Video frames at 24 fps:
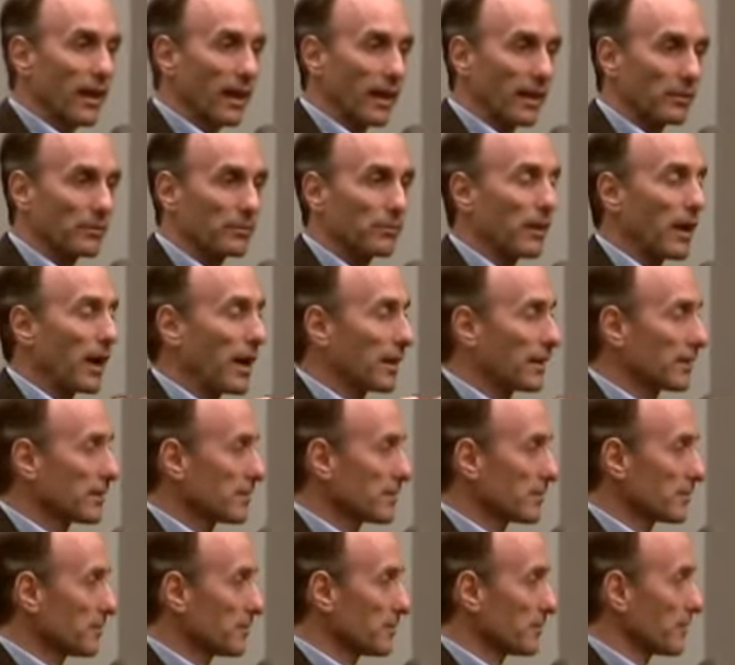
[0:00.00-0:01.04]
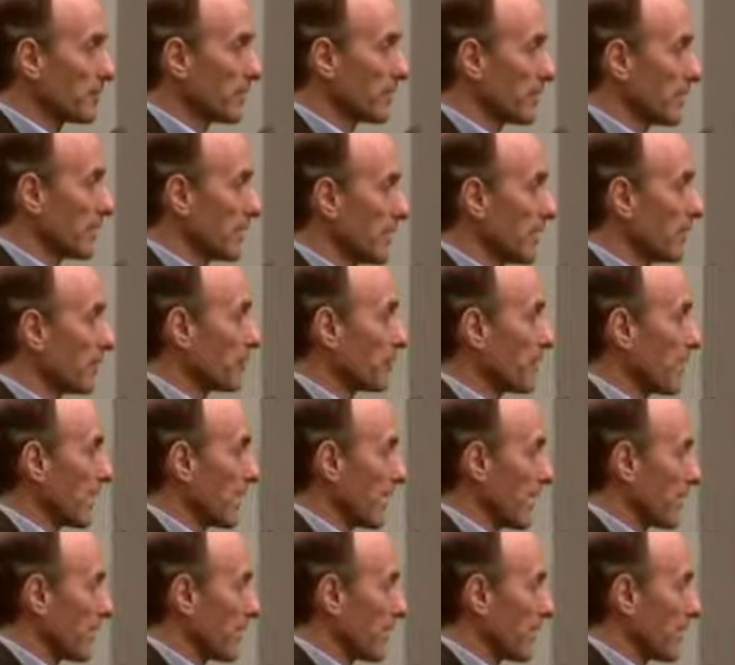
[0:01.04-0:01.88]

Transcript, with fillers: and Fox if they